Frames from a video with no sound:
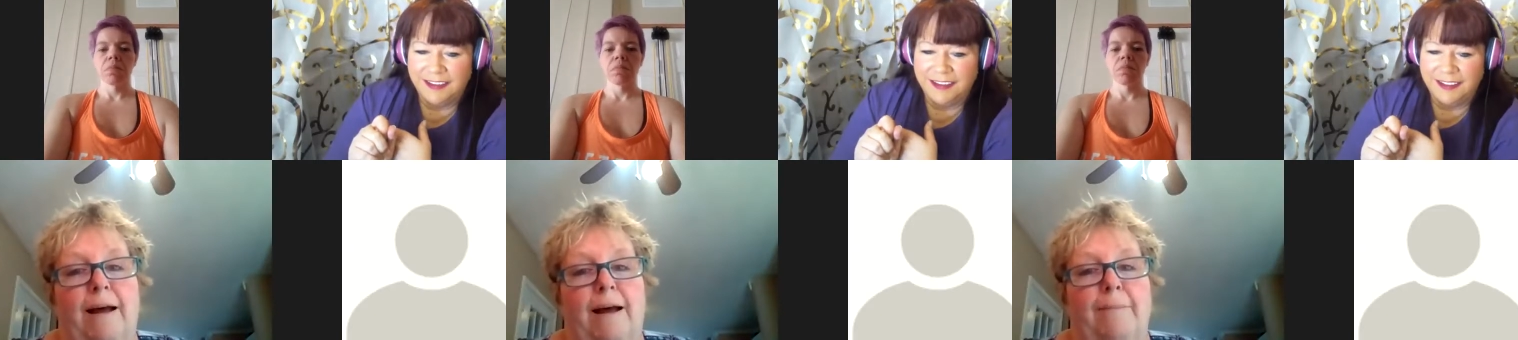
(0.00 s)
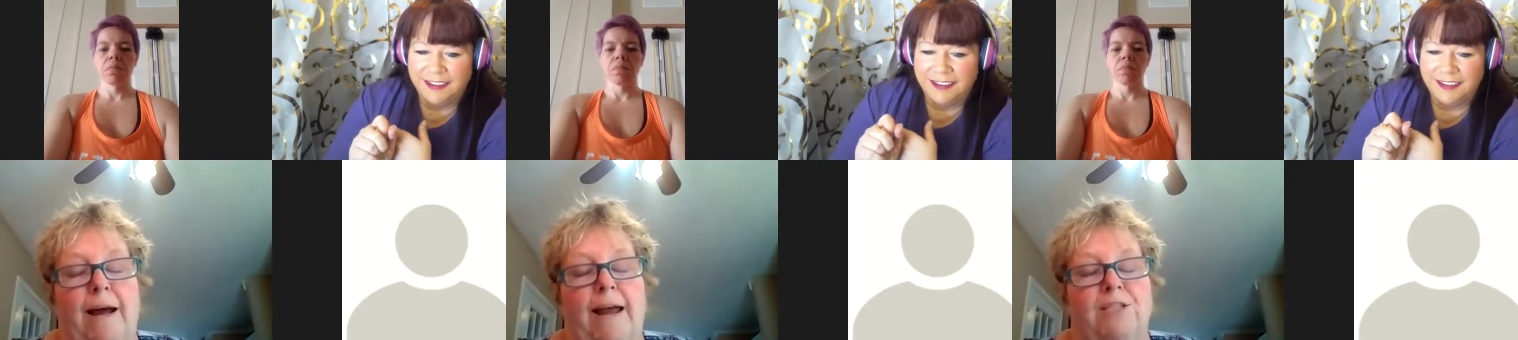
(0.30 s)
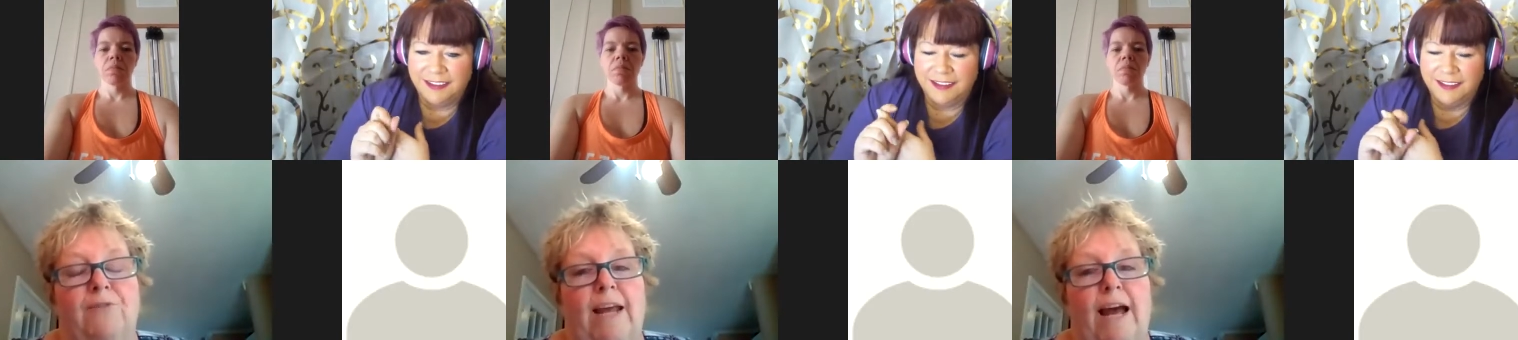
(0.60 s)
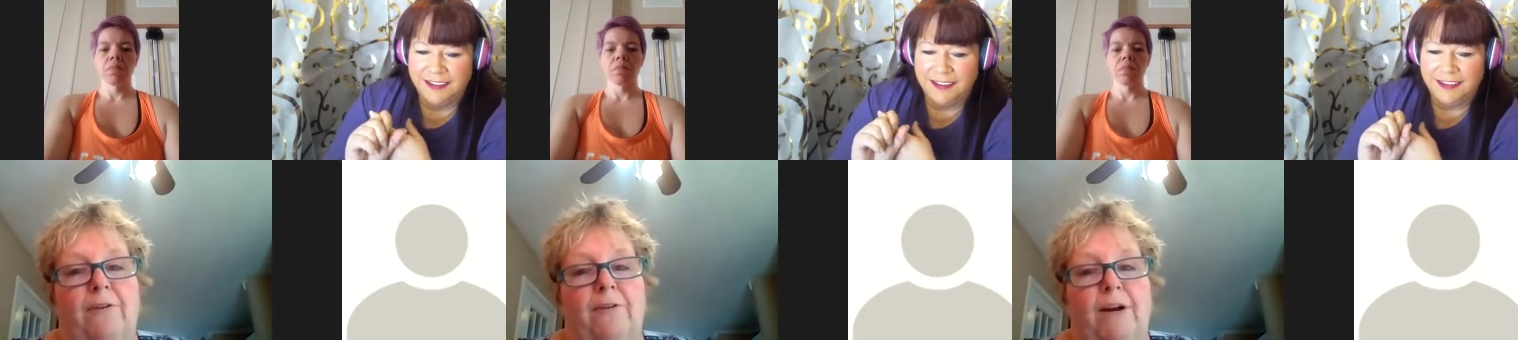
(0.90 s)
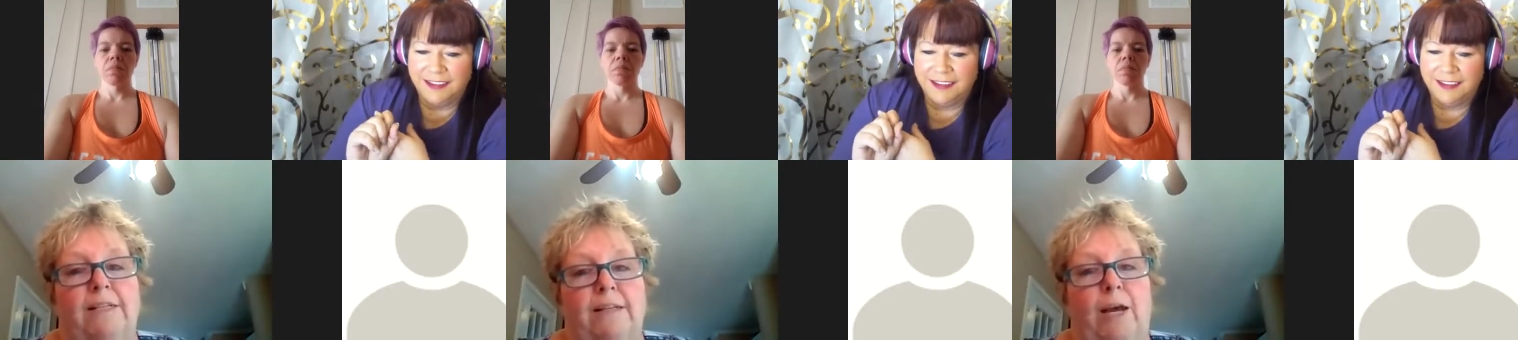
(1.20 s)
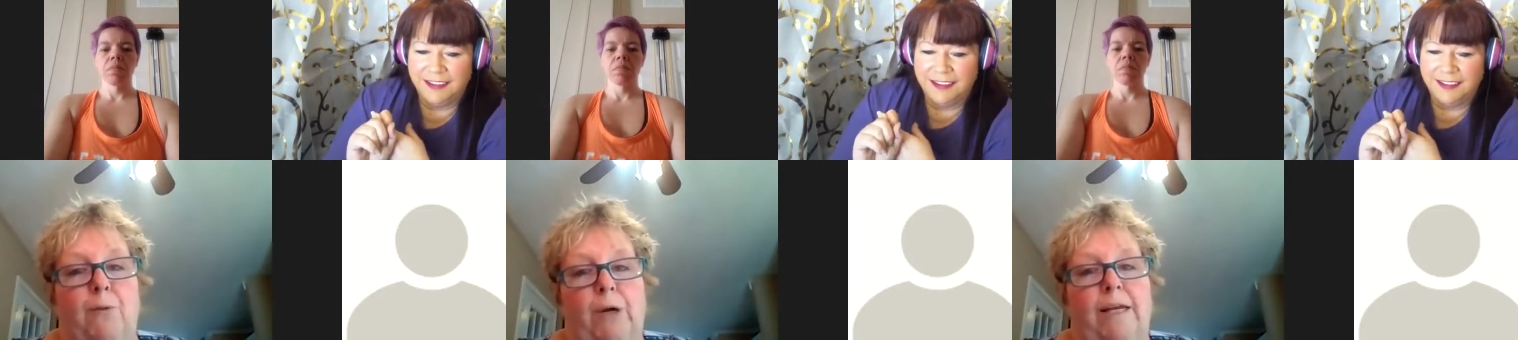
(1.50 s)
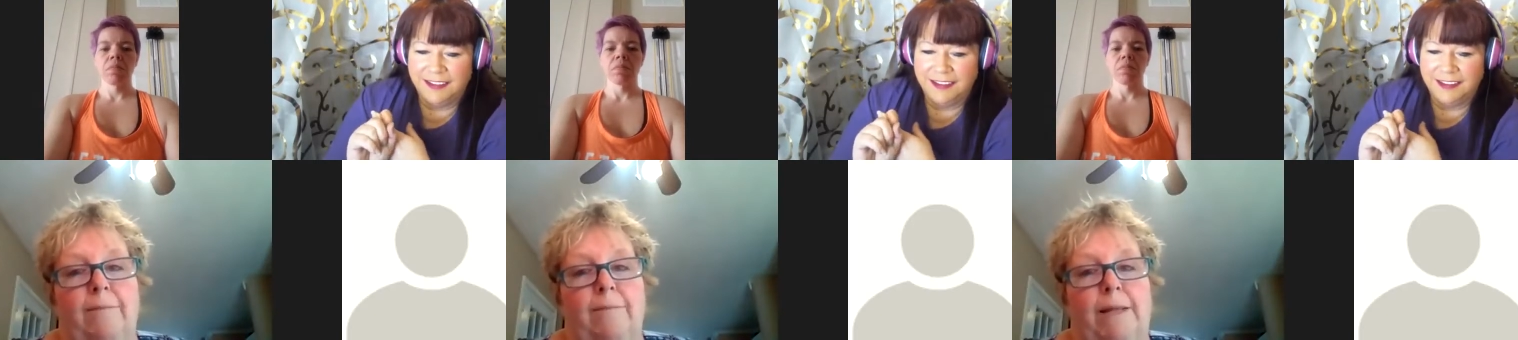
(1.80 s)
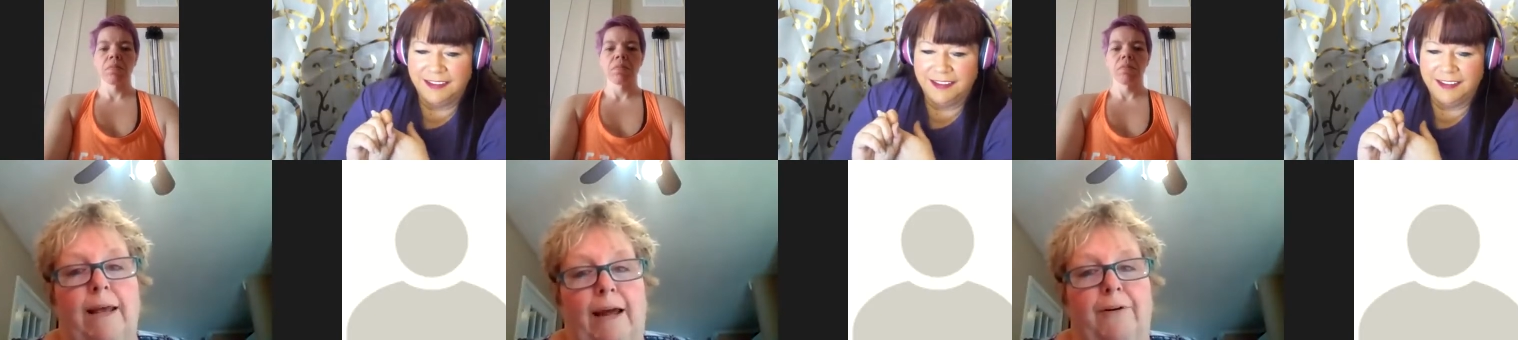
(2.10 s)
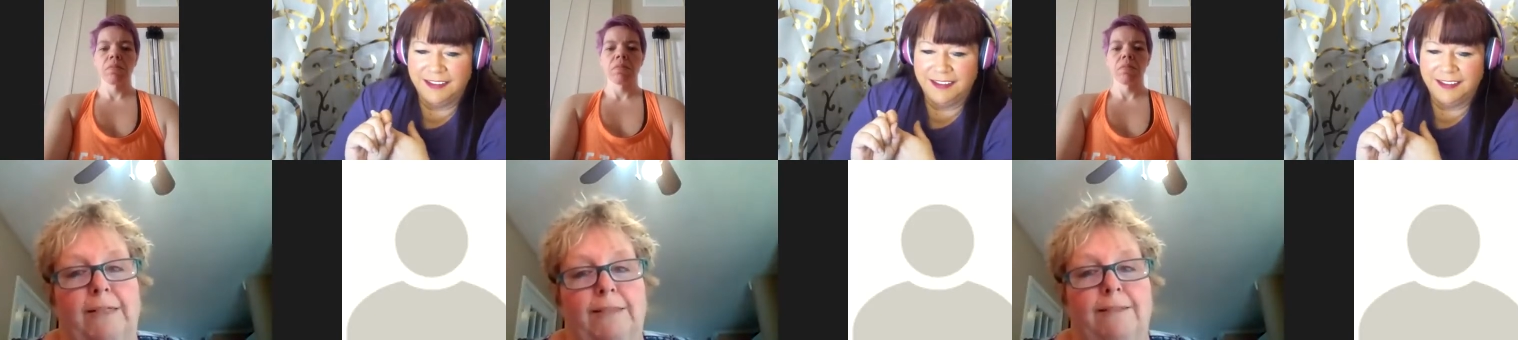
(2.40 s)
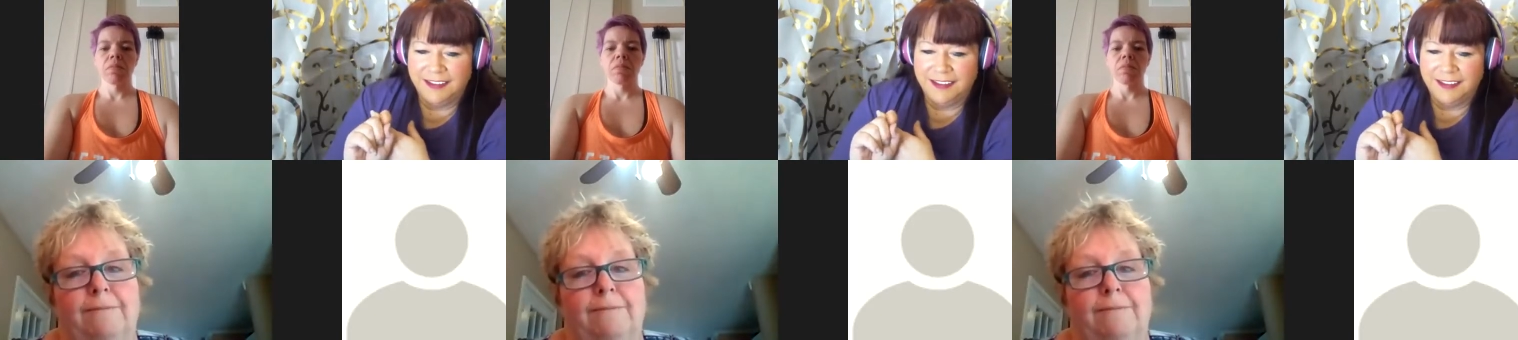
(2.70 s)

Speaker 1: and I asked for the address, and he wouldn't give me the address.